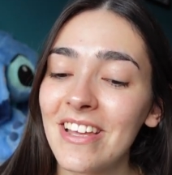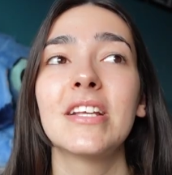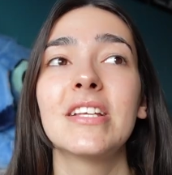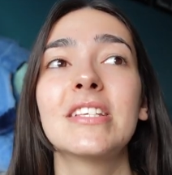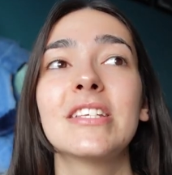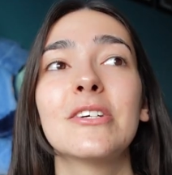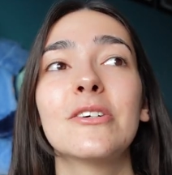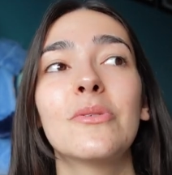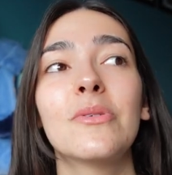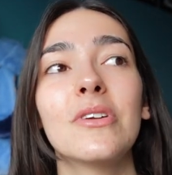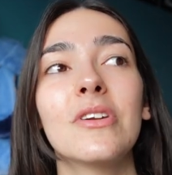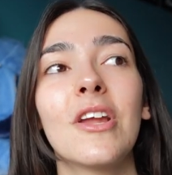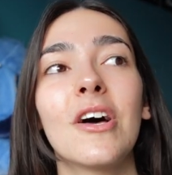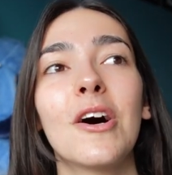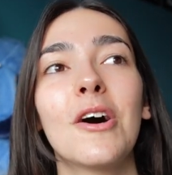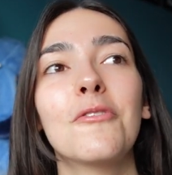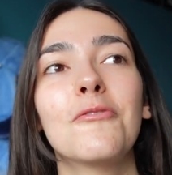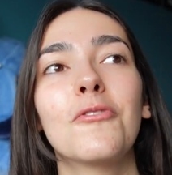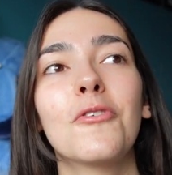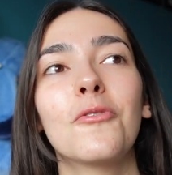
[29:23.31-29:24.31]
I still
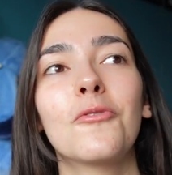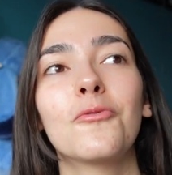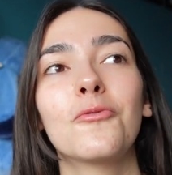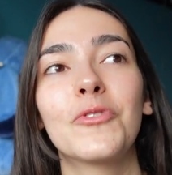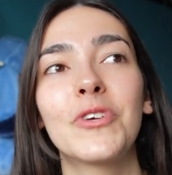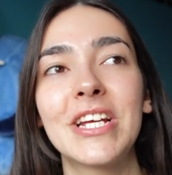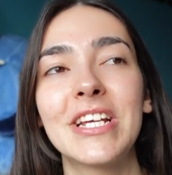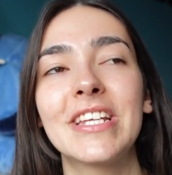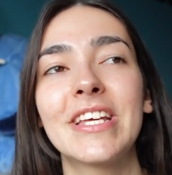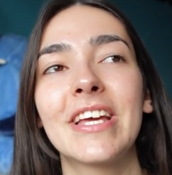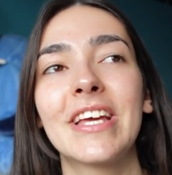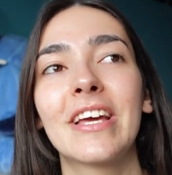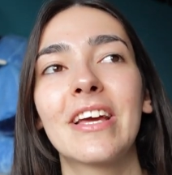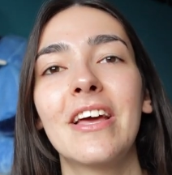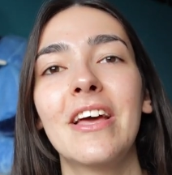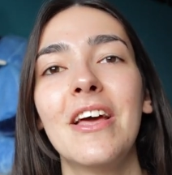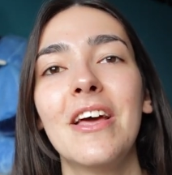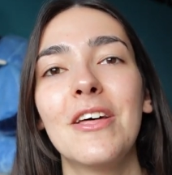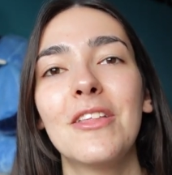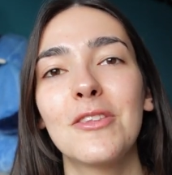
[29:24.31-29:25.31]
love reading
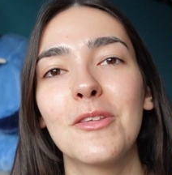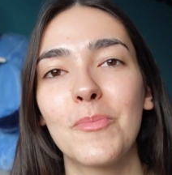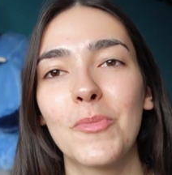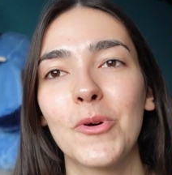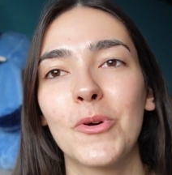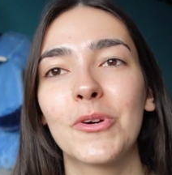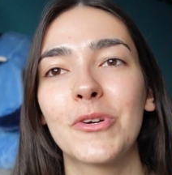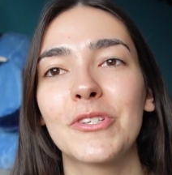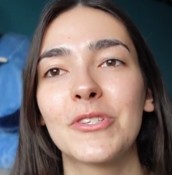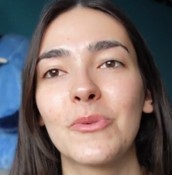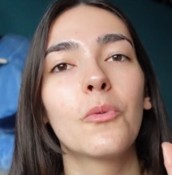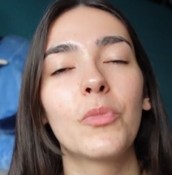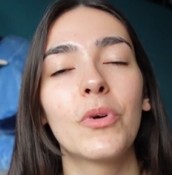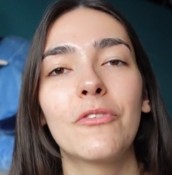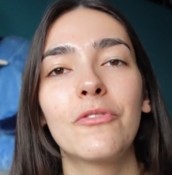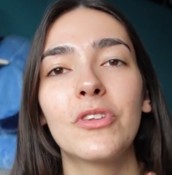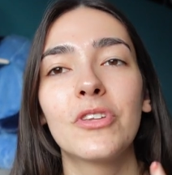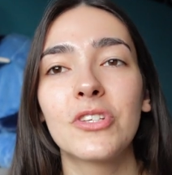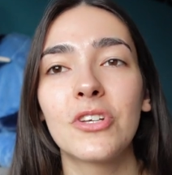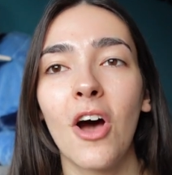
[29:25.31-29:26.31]
the books
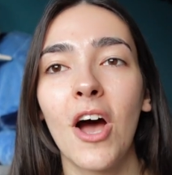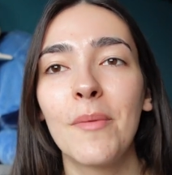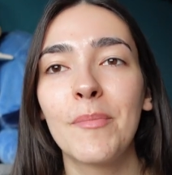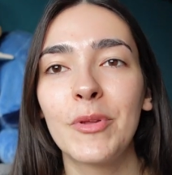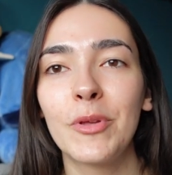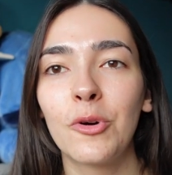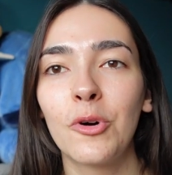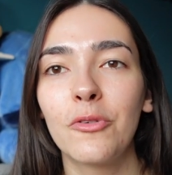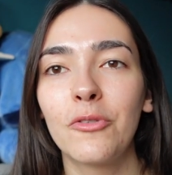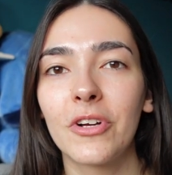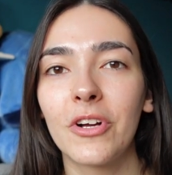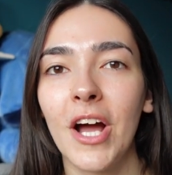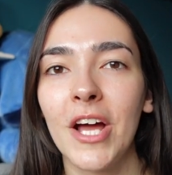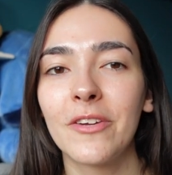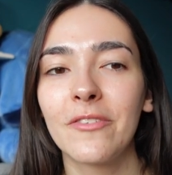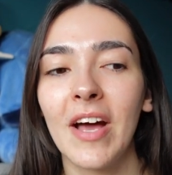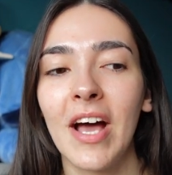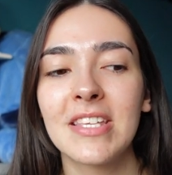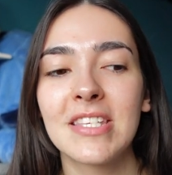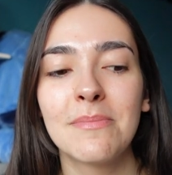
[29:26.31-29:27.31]
with the time the author kind
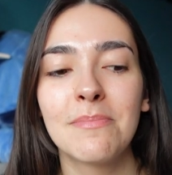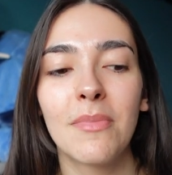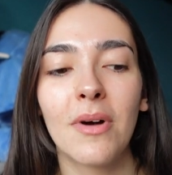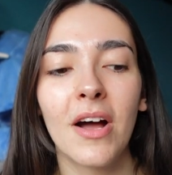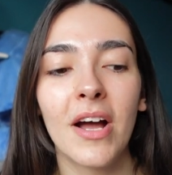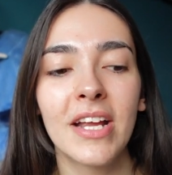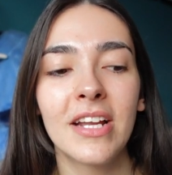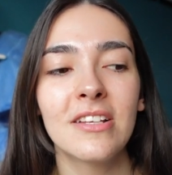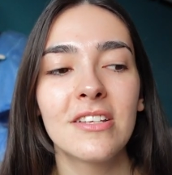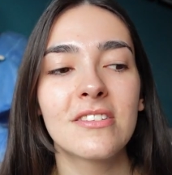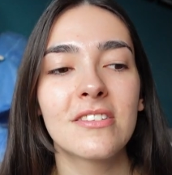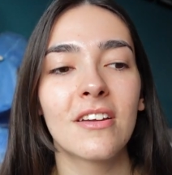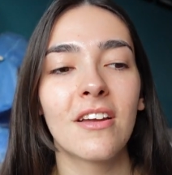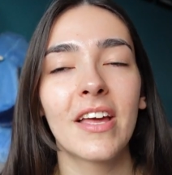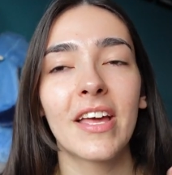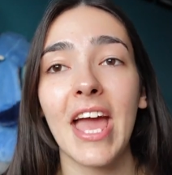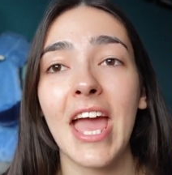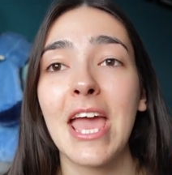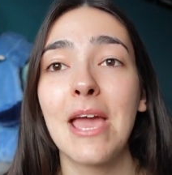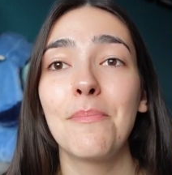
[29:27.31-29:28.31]
of has in mind. So
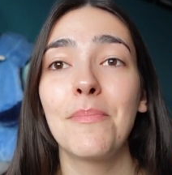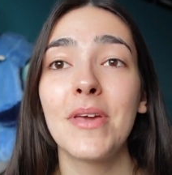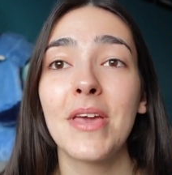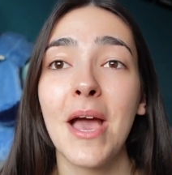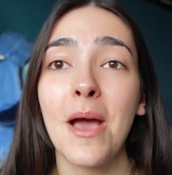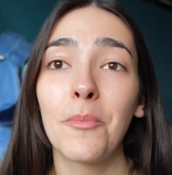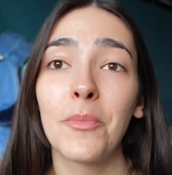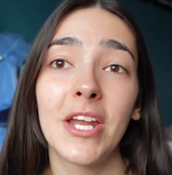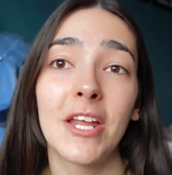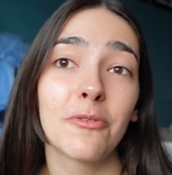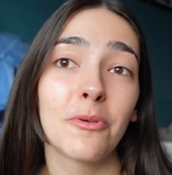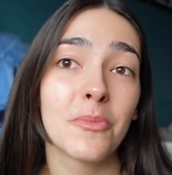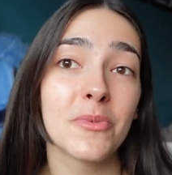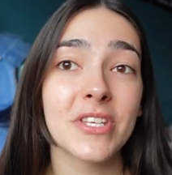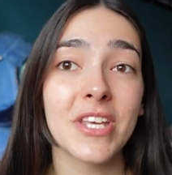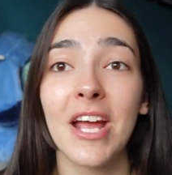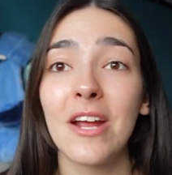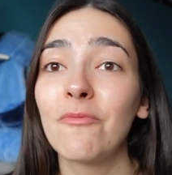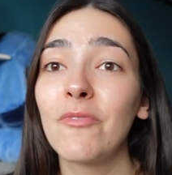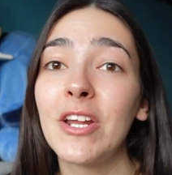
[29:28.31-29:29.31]
like 8pm when everyone was
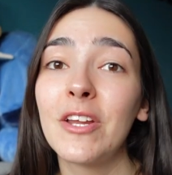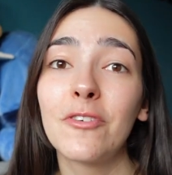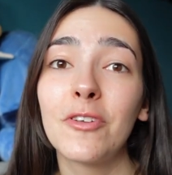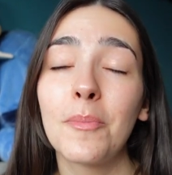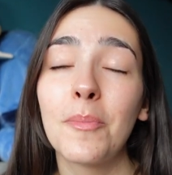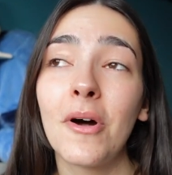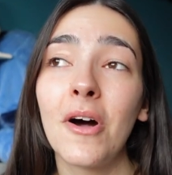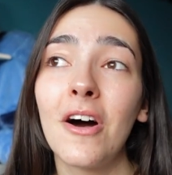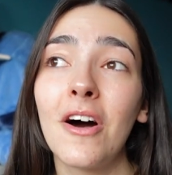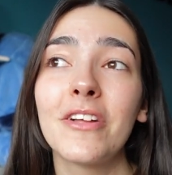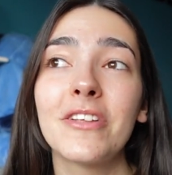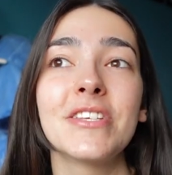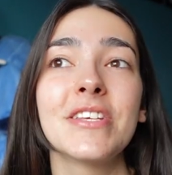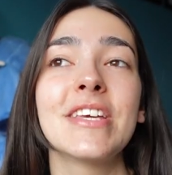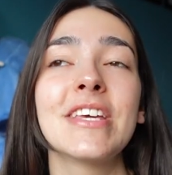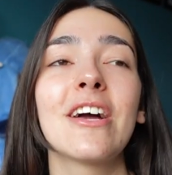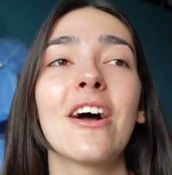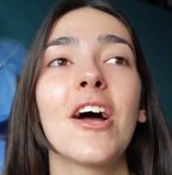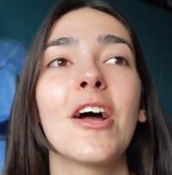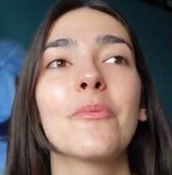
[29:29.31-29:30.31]
getting ready for the
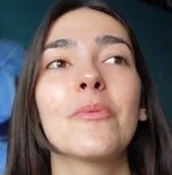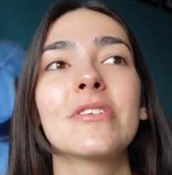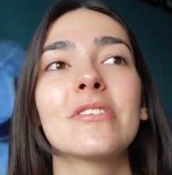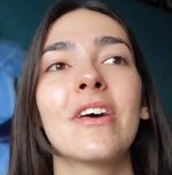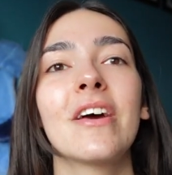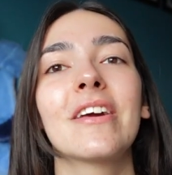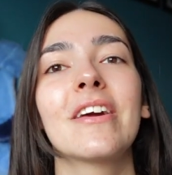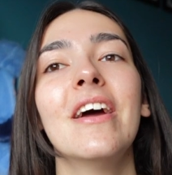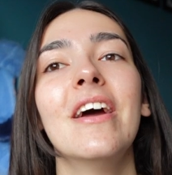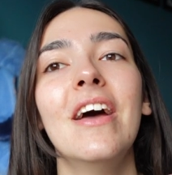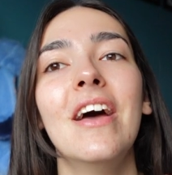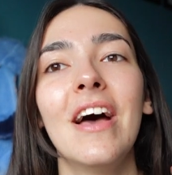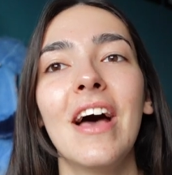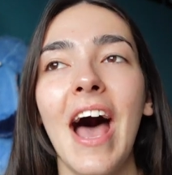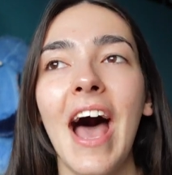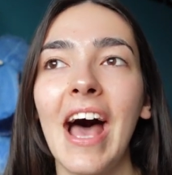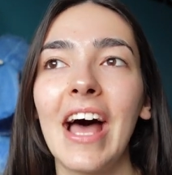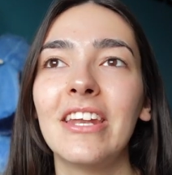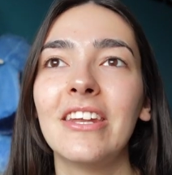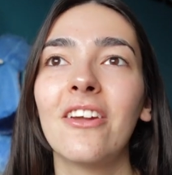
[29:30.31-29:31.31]
party, I was like
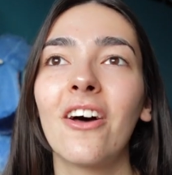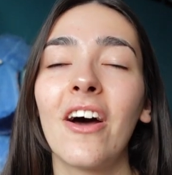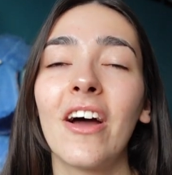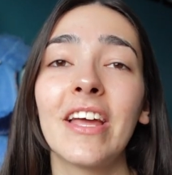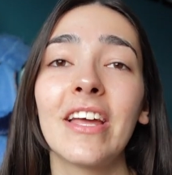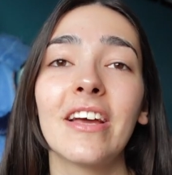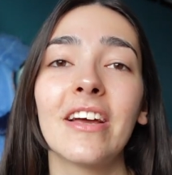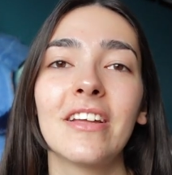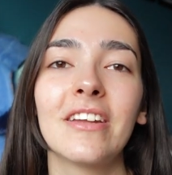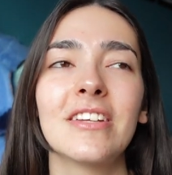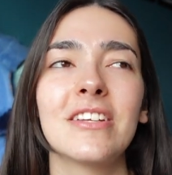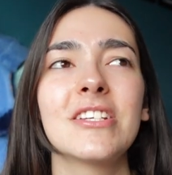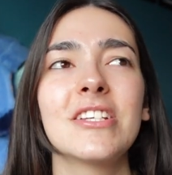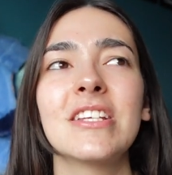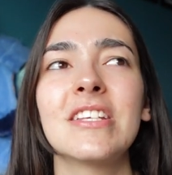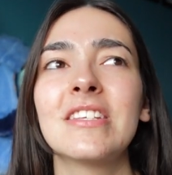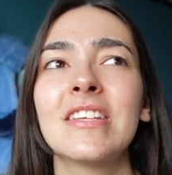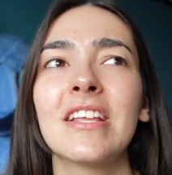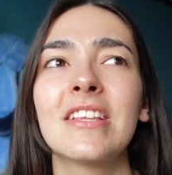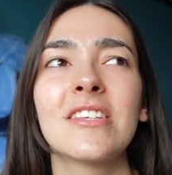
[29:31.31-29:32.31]
at night and
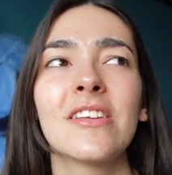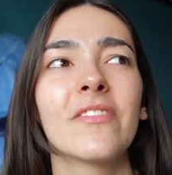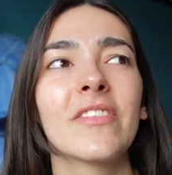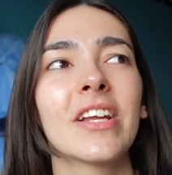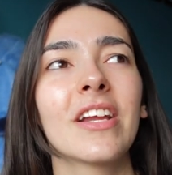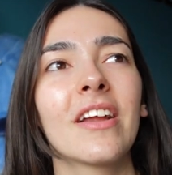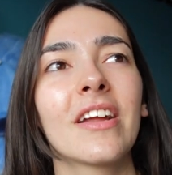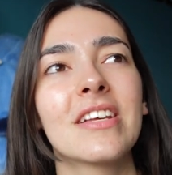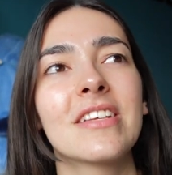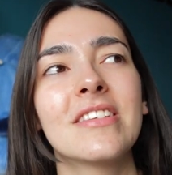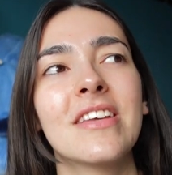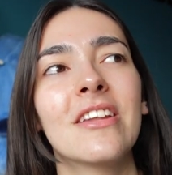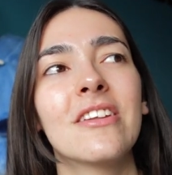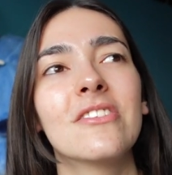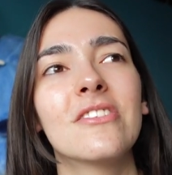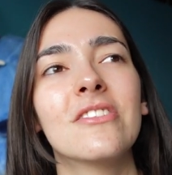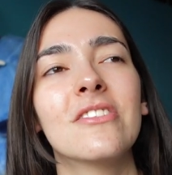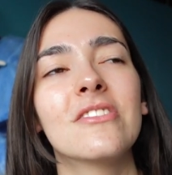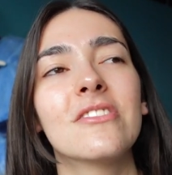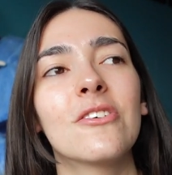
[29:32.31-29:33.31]
she said something like a
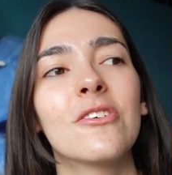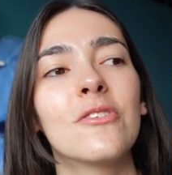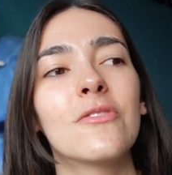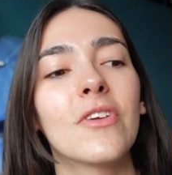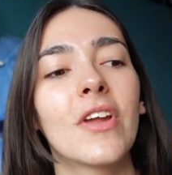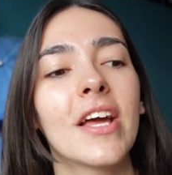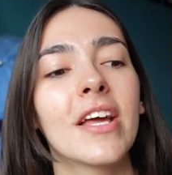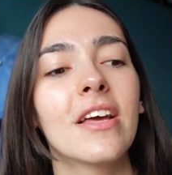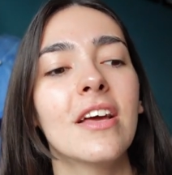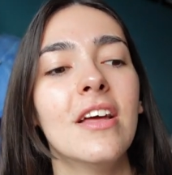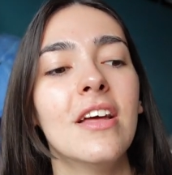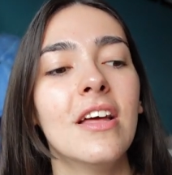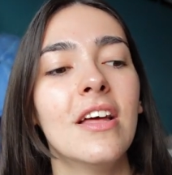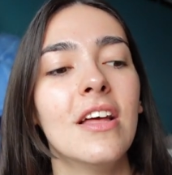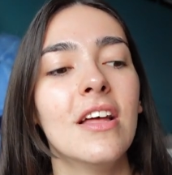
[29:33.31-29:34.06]
sentence of like,